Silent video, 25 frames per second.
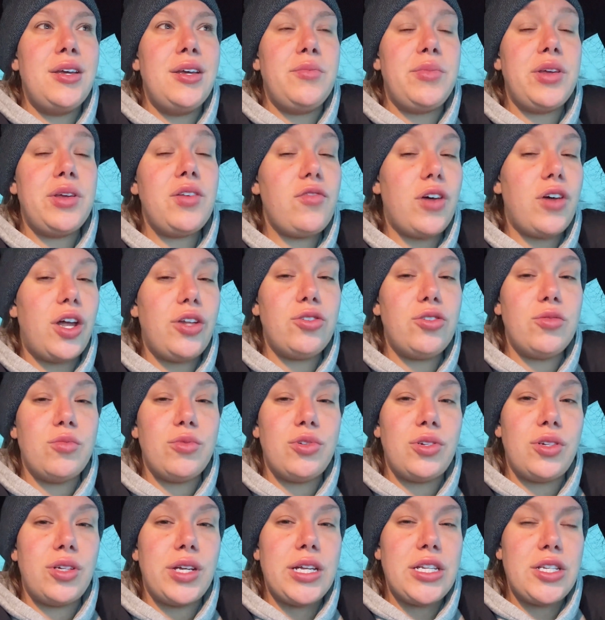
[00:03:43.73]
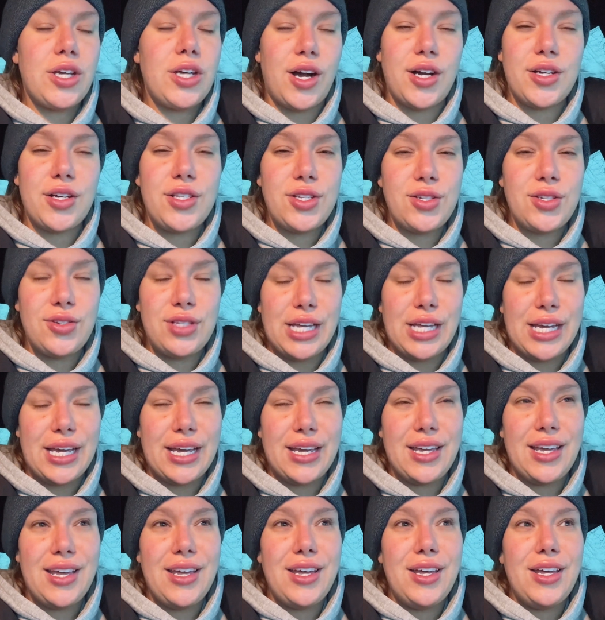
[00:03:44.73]
be vulnerable and talk to you
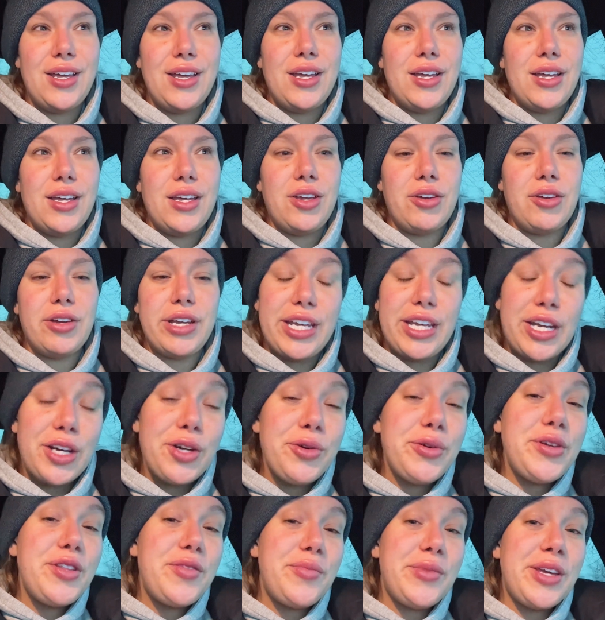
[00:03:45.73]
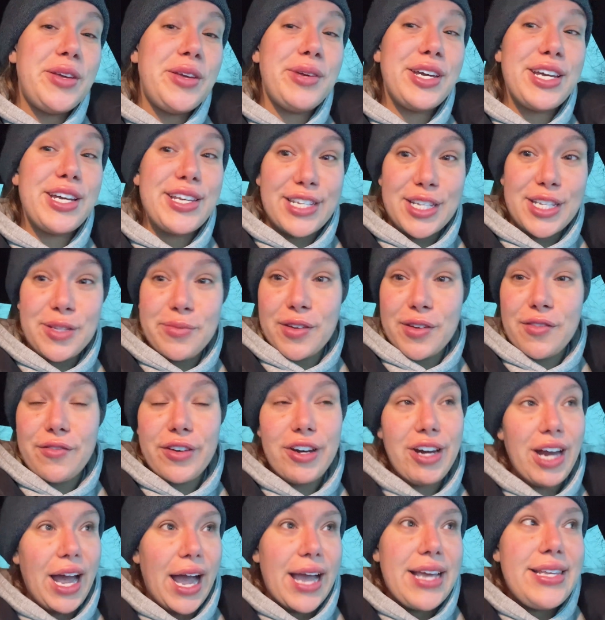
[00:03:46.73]
like you're here with me, because it's been
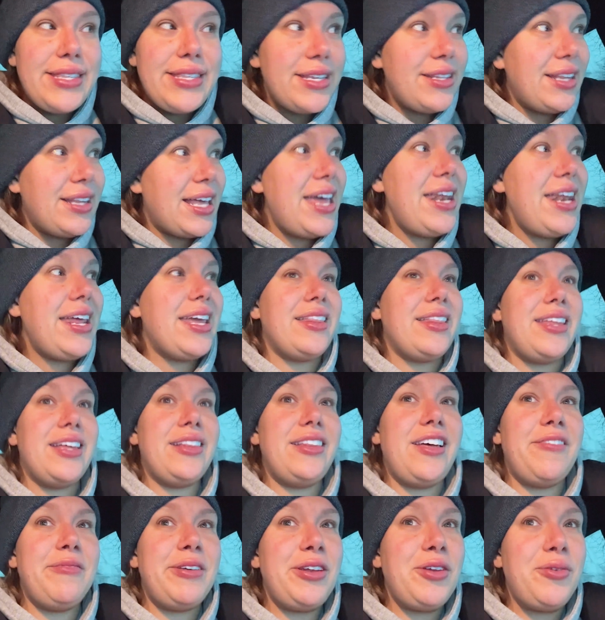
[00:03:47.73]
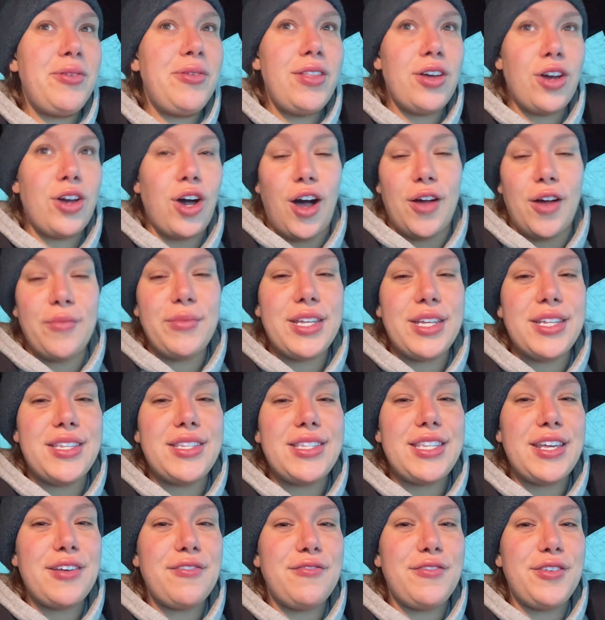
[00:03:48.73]
very isolating. Like let me know in the
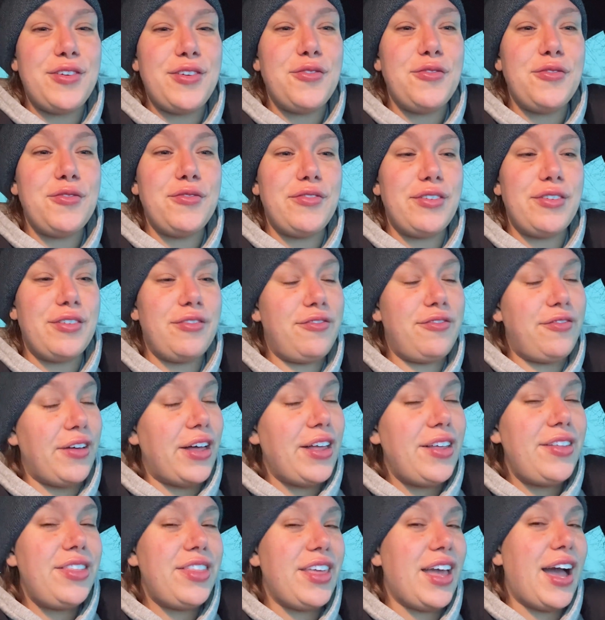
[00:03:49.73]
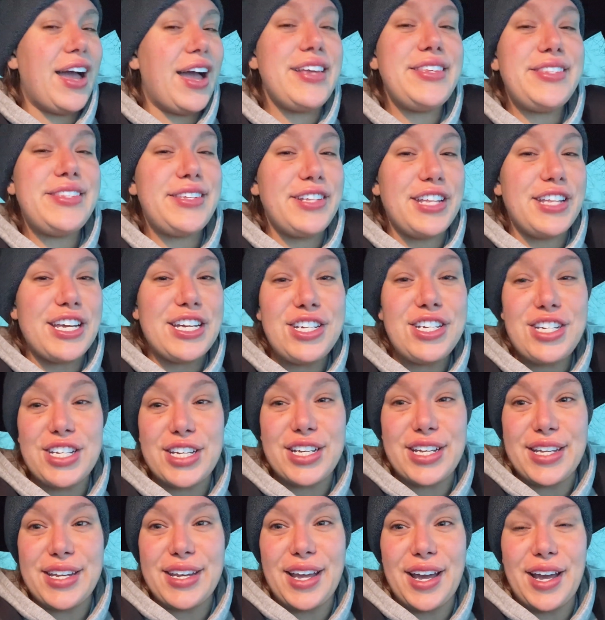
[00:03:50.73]
comments if you've felt the
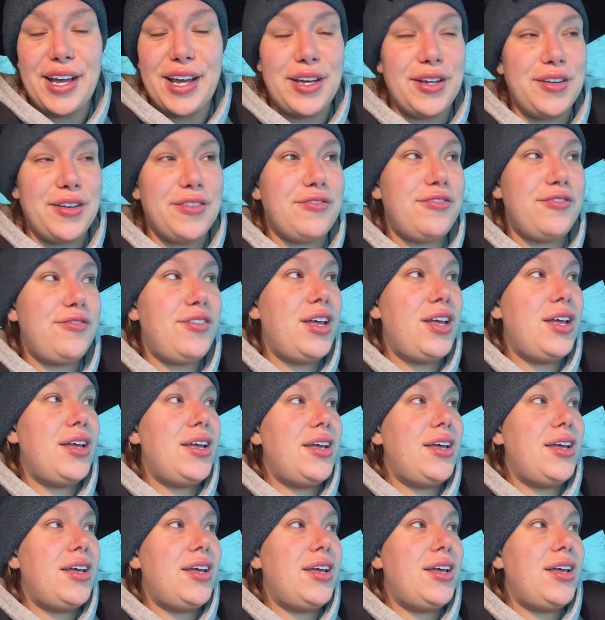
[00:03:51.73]
isolation of